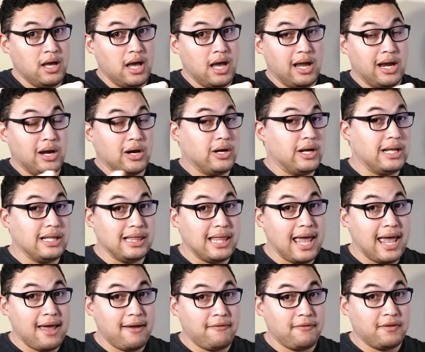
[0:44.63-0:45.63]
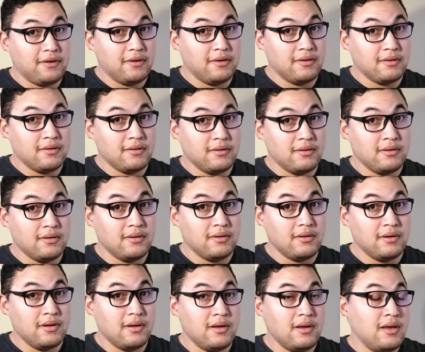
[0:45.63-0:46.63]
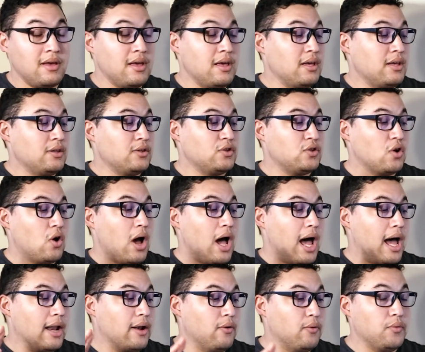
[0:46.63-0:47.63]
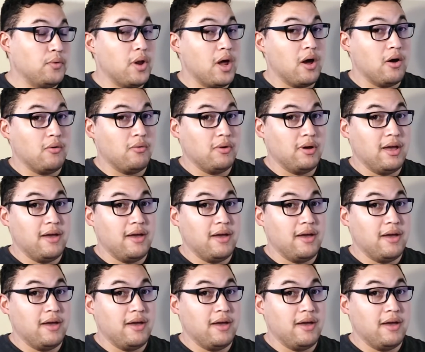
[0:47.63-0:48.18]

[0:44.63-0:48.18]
I heard he left. So I don't know.